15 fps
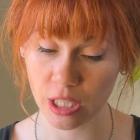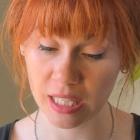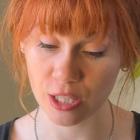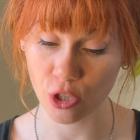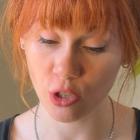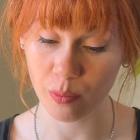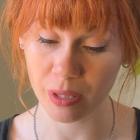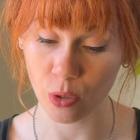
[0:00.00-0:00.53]
It
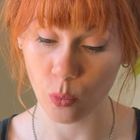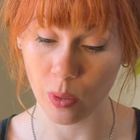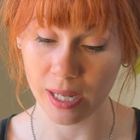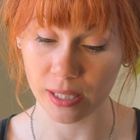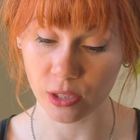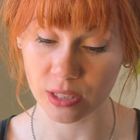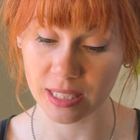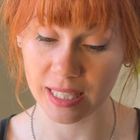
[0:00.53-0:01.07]
took me a
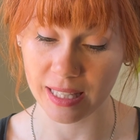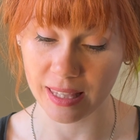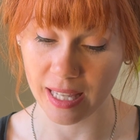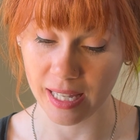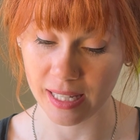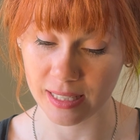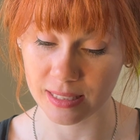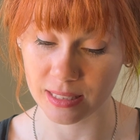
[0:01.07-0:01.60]
while to get the
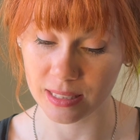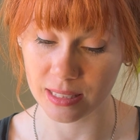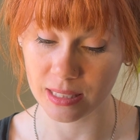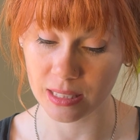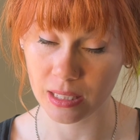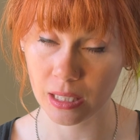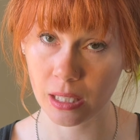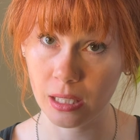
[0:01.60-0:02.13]

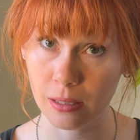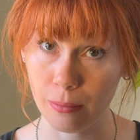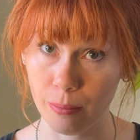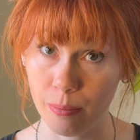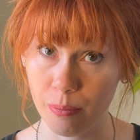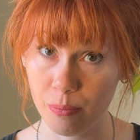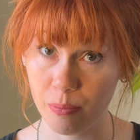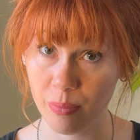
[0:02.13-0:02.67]
hands
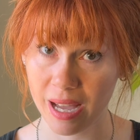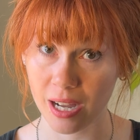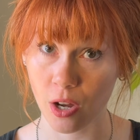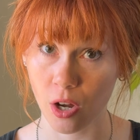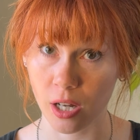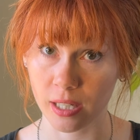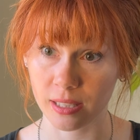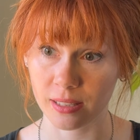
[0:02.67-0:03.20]
back
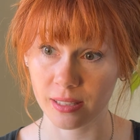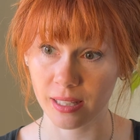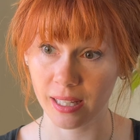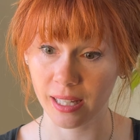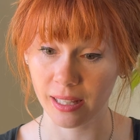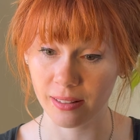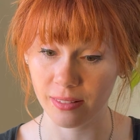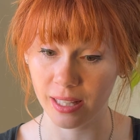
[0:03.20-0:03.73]
on
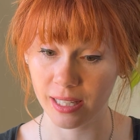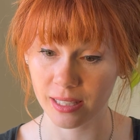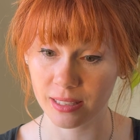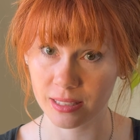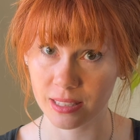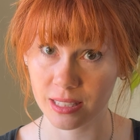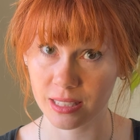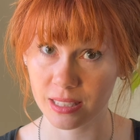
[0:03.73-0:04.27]
and like
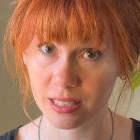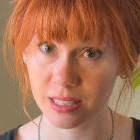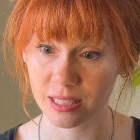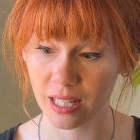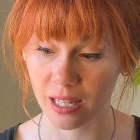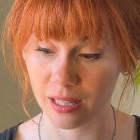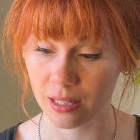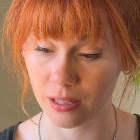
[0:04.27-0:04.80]

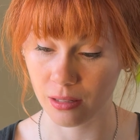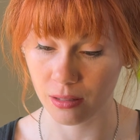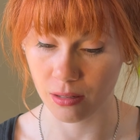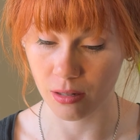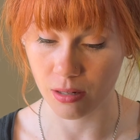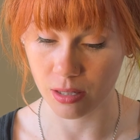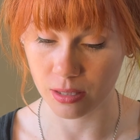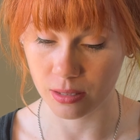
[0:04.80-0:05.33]
staying
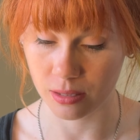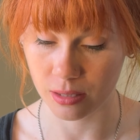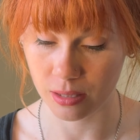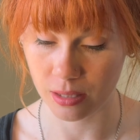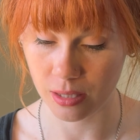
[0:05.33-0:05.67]
on.